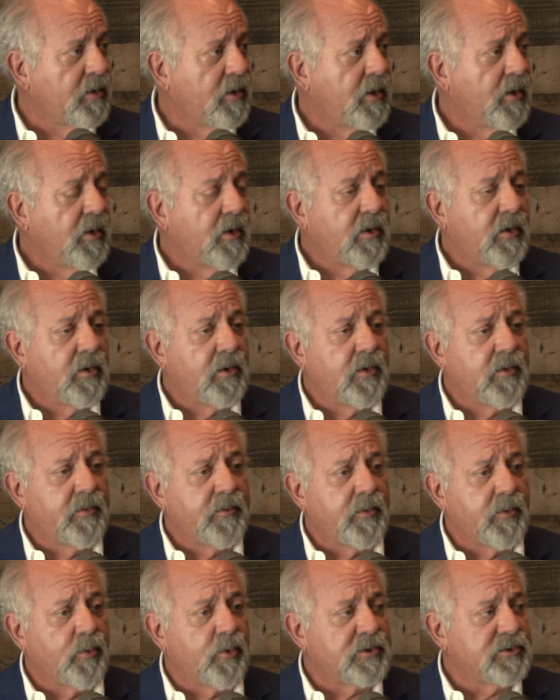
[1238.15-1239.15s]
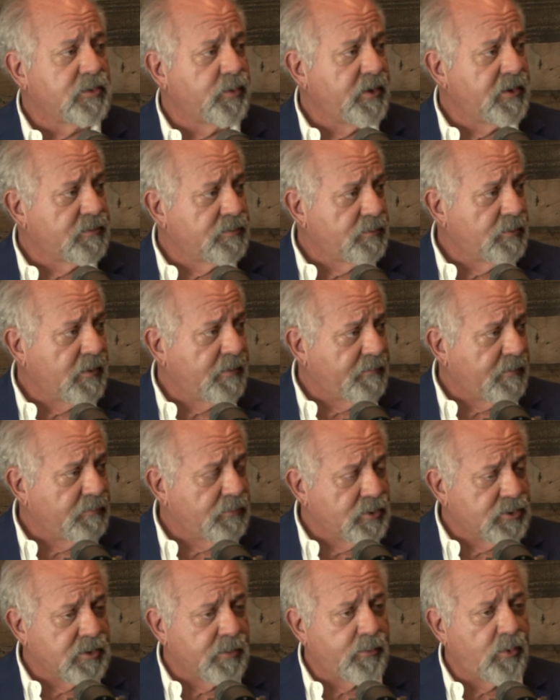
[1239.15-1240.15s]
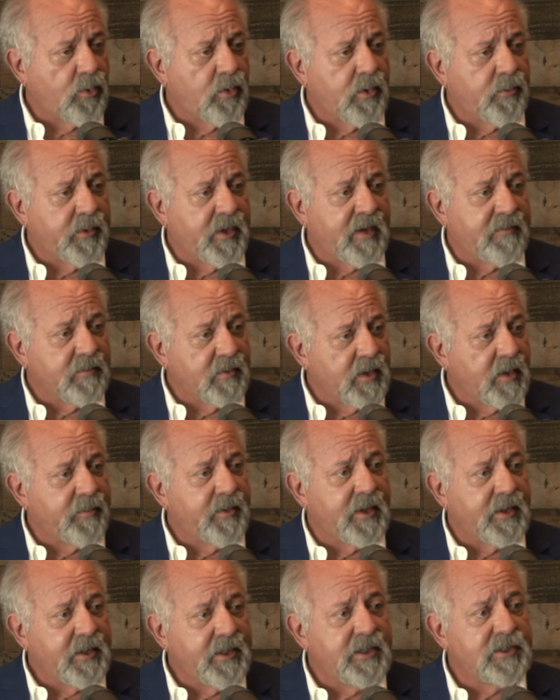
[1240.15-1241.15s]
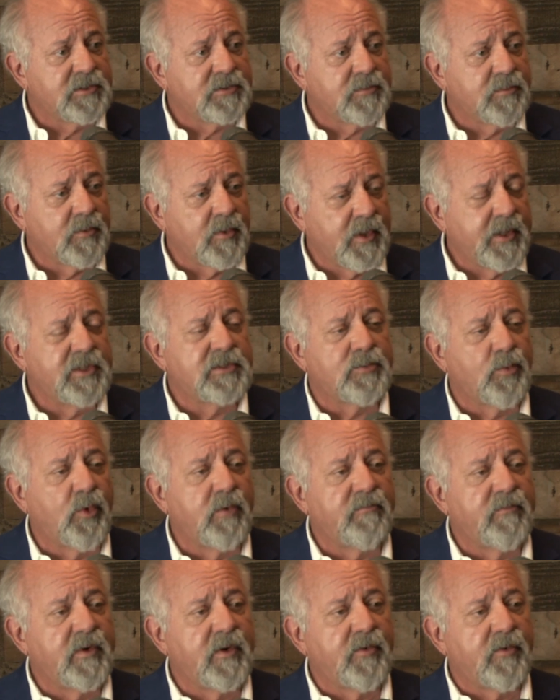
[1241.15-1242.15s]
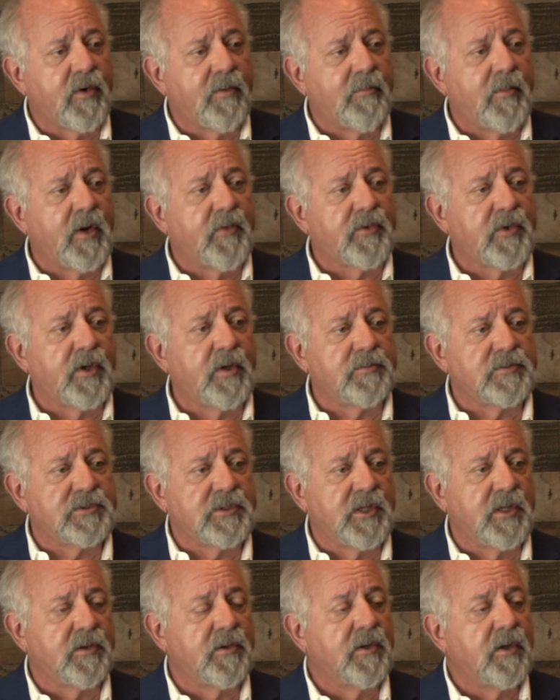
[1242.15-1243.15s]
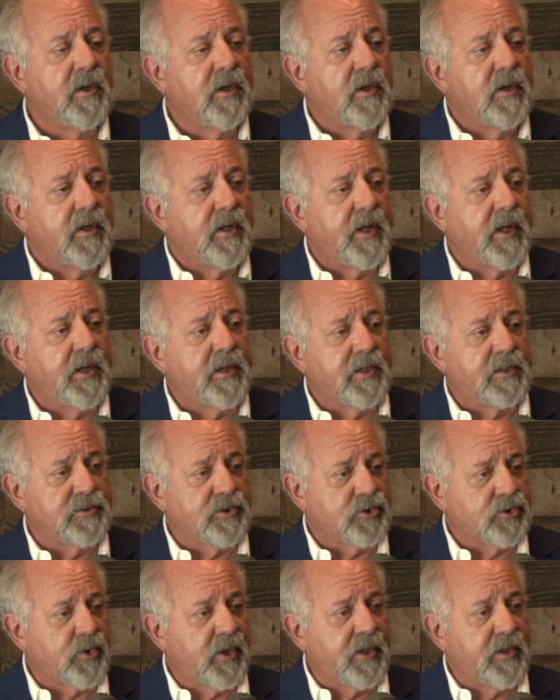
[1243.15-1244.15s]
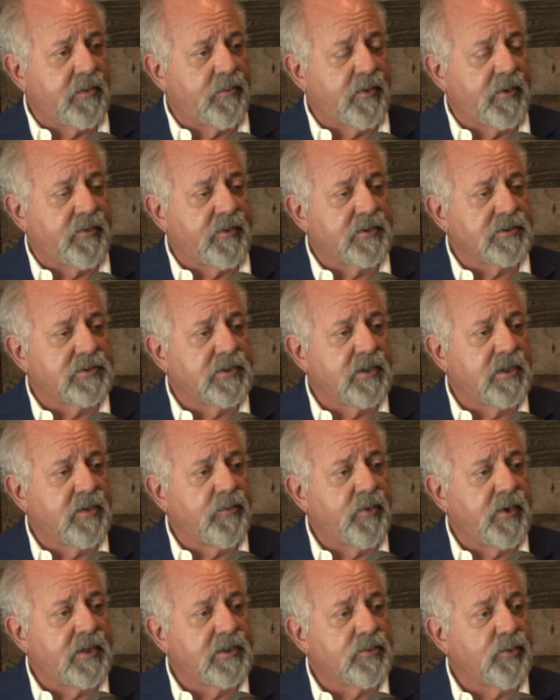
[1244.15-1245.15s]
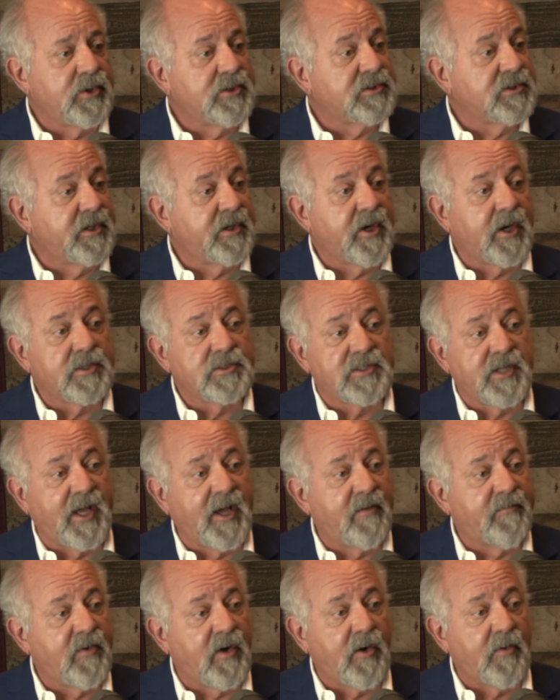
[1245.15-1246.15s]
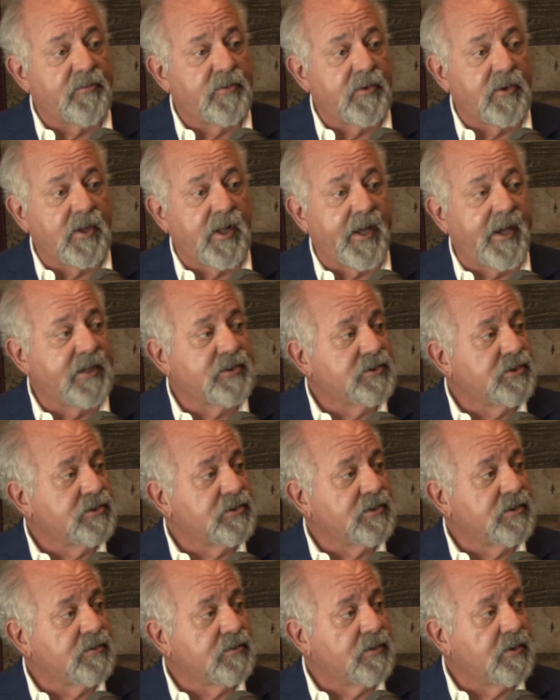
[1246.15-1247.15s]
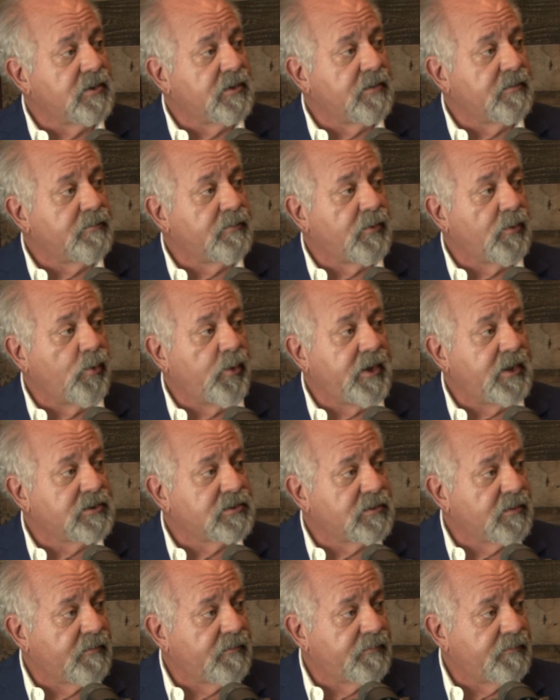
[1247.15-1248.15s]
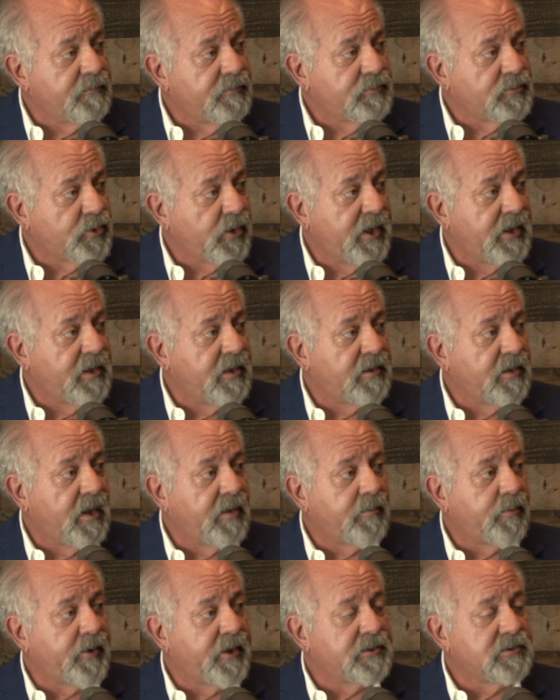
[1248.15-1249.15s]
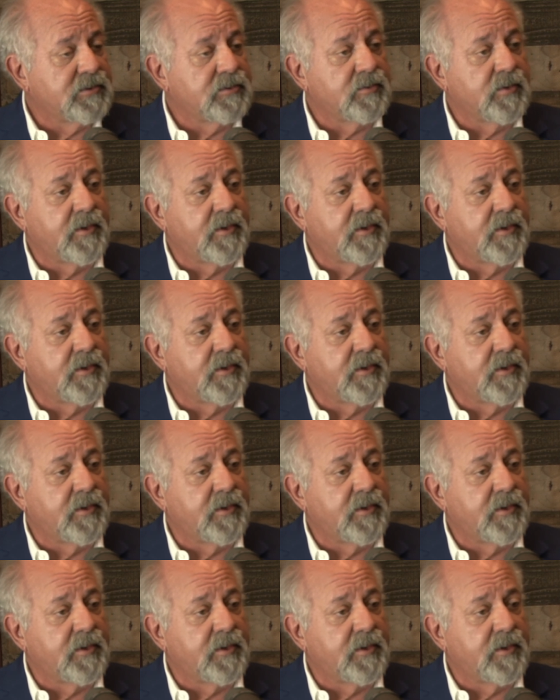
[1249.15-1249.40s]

The ones that we support, we have them come in. At least one vendor a month comes in and does a training with us, and then we send our staff off to classes and weeks of training in other places.